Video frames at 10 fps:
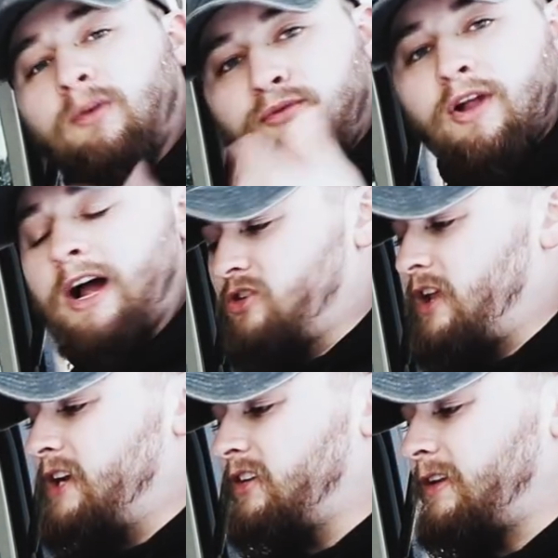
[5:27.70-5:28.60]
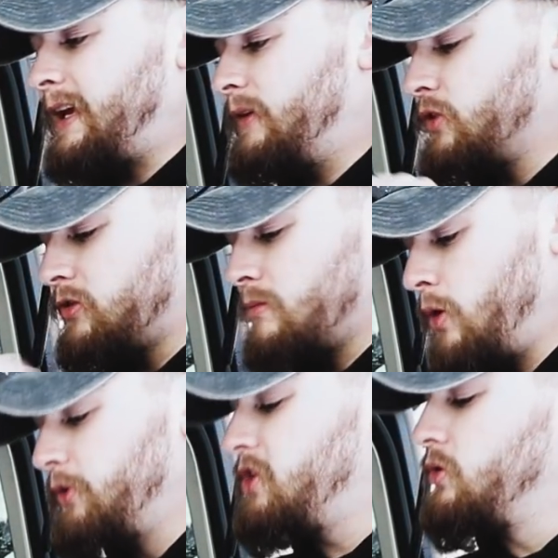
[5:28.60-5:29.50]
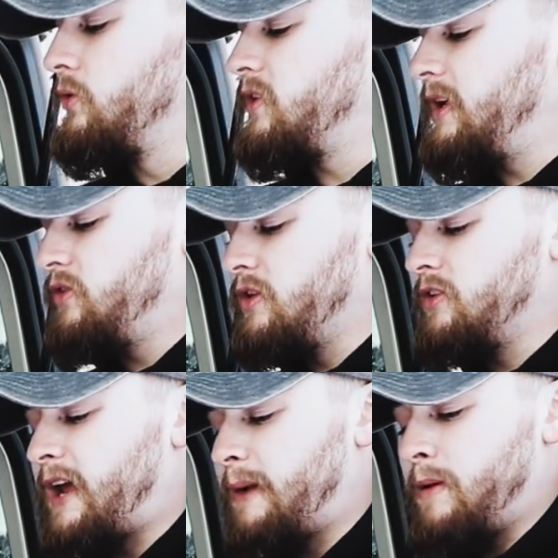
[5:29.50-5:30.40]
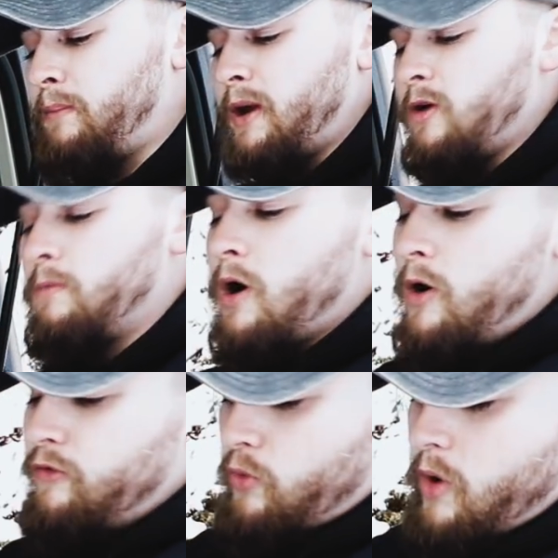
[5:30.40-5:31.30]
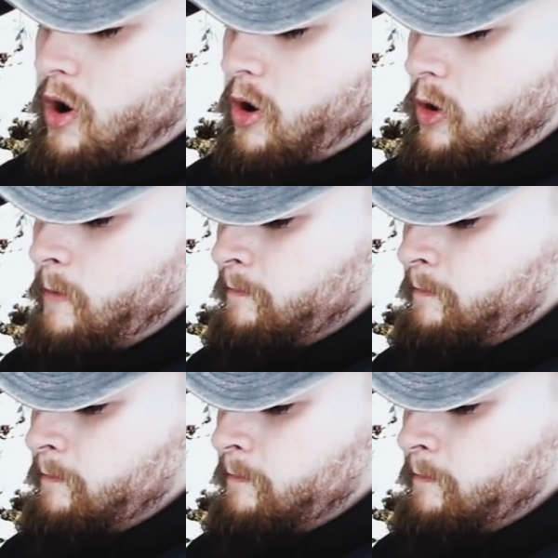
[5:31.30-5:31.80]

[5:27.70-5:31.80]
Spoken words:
some flashlight sleeves or some multi-tool sleeves in this admin panel, but overall,